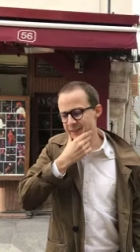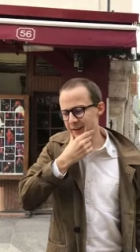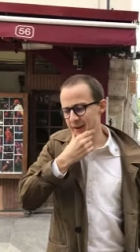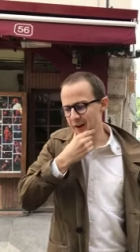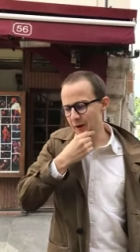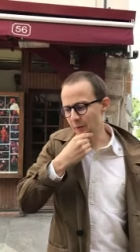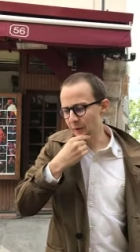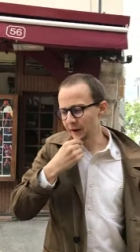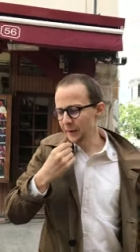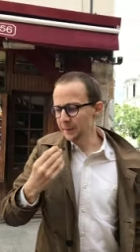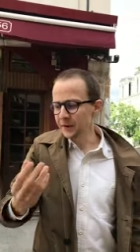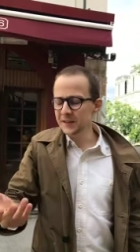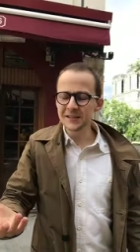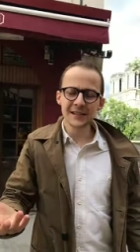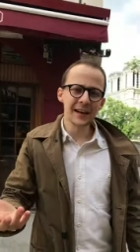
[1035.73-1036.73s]
uh, what
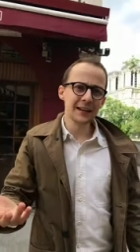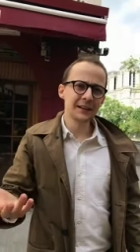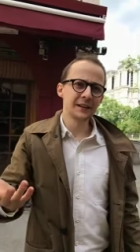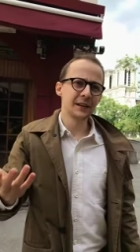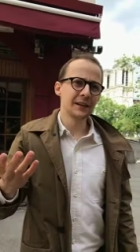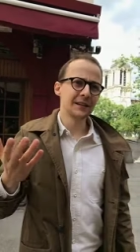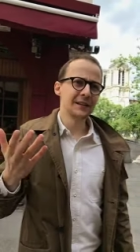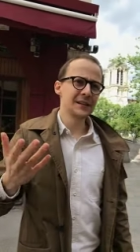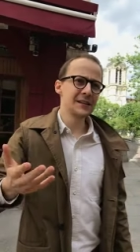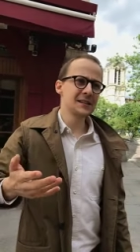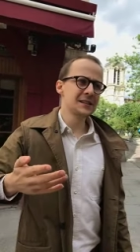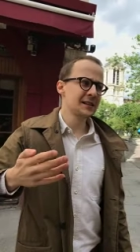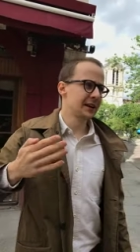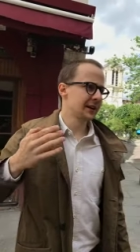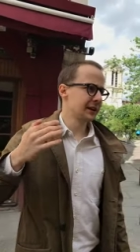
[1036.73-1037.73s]
happened is that
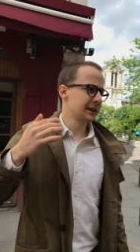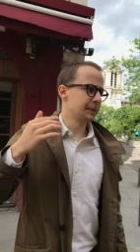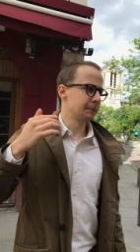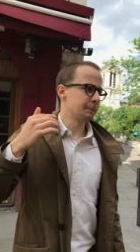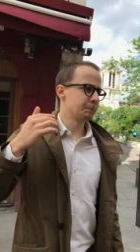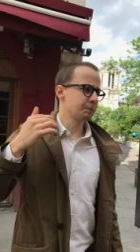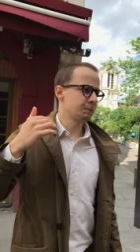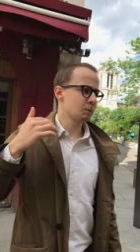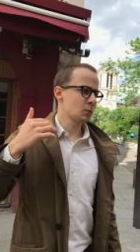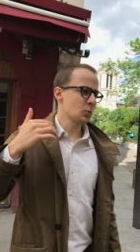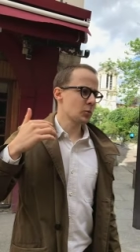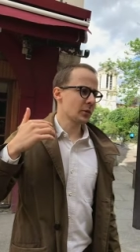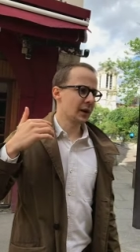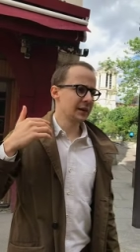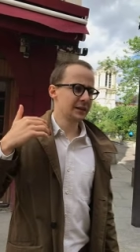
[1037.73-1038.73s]
these uh,
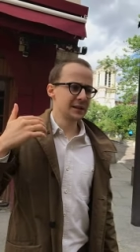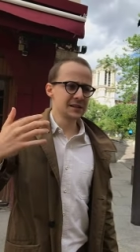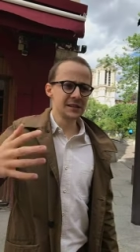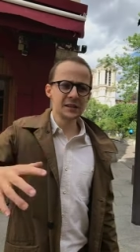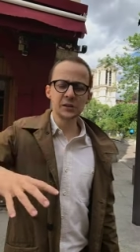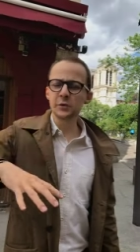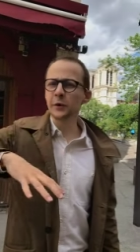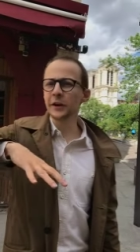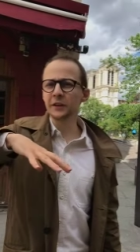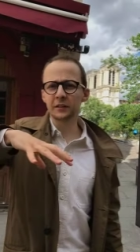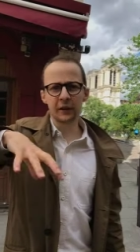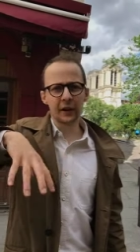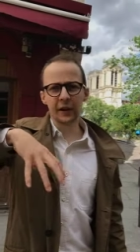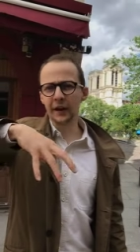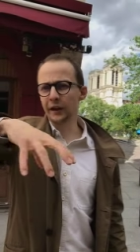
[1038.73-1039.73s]
these districts
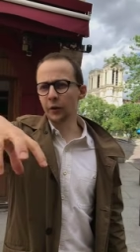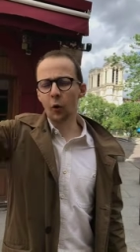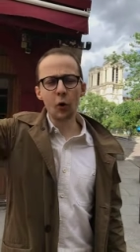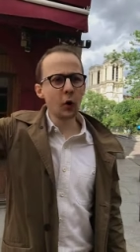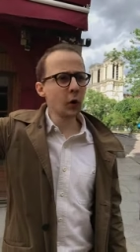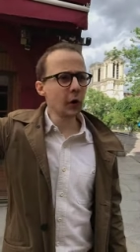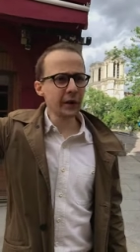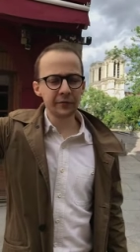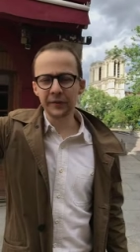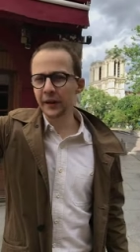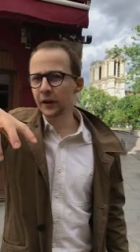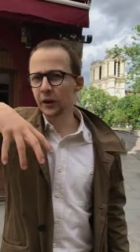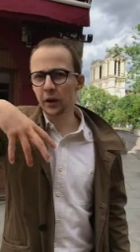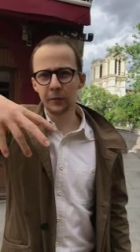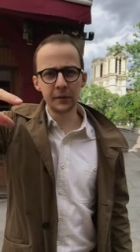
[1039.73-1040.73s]
are like all of
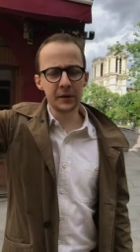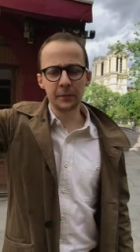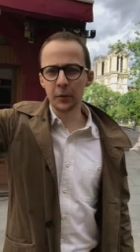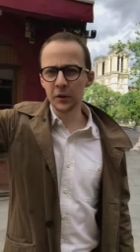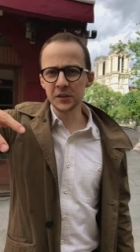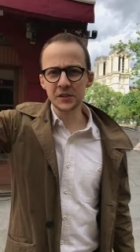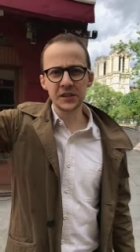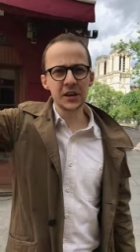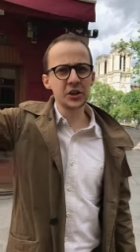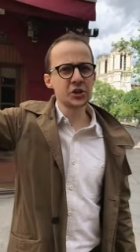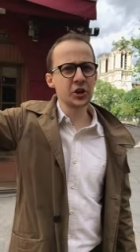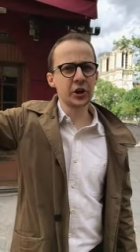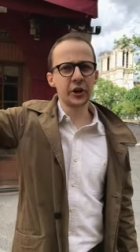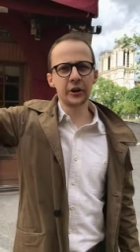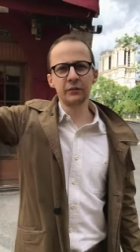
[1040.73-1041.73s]
their police
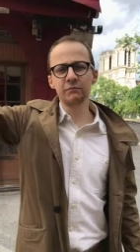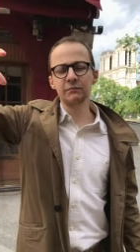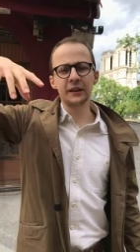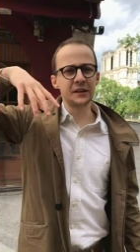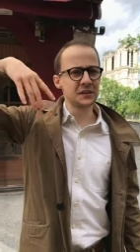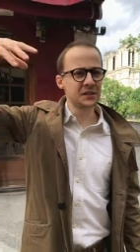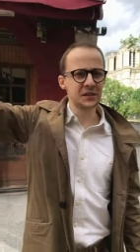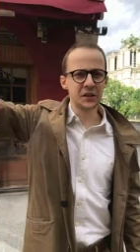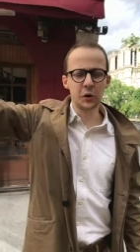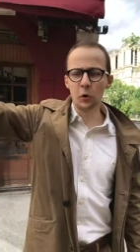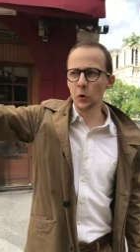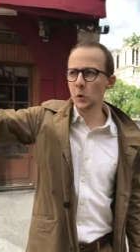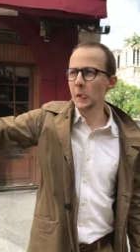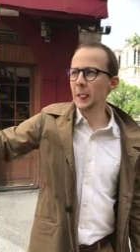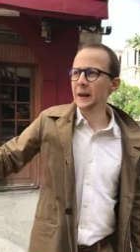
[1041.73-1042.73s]
station, their city
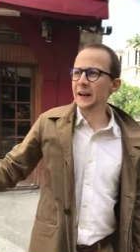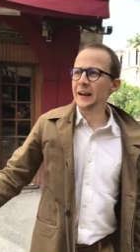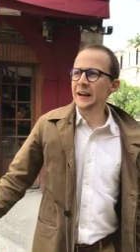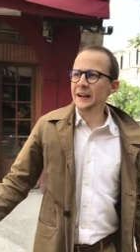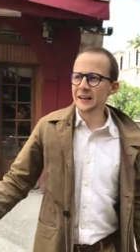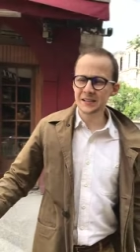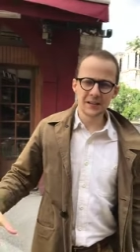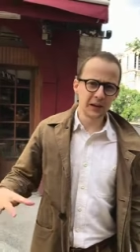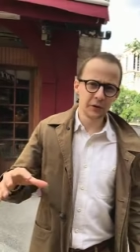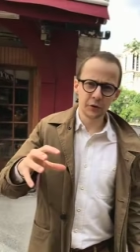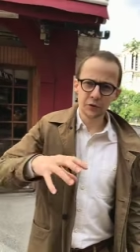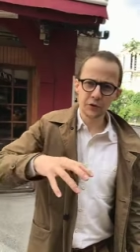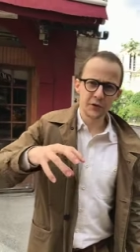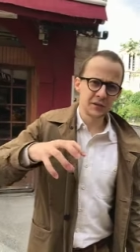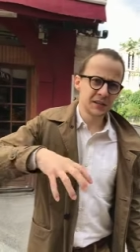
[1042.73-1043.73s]
hall. It's like a
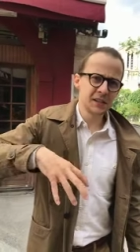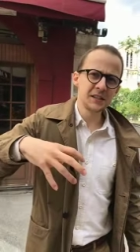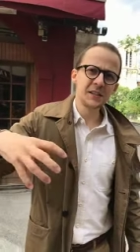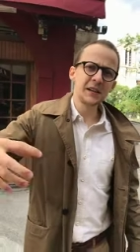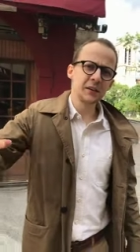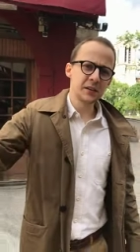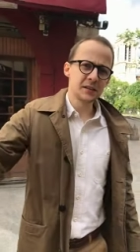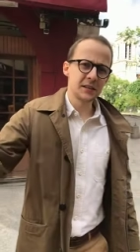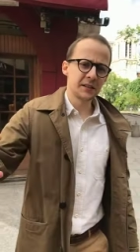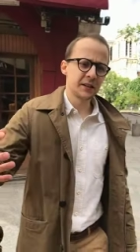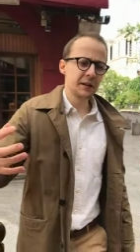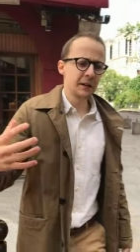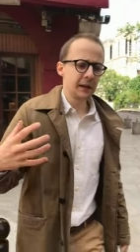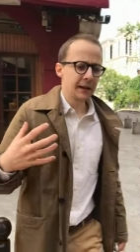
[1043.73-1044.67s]
city in a city,